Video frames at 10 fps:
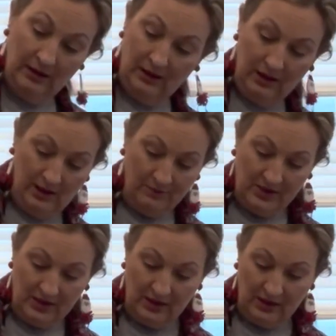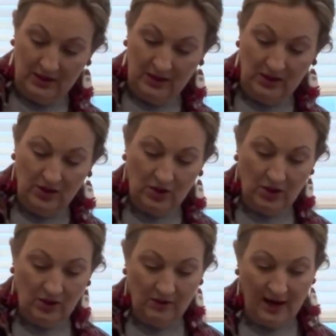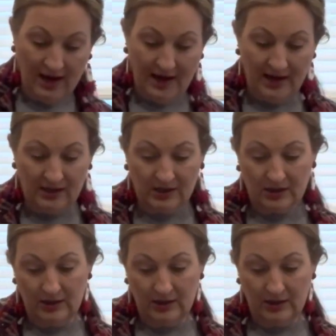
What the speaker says: And I'm just going to continue to do that.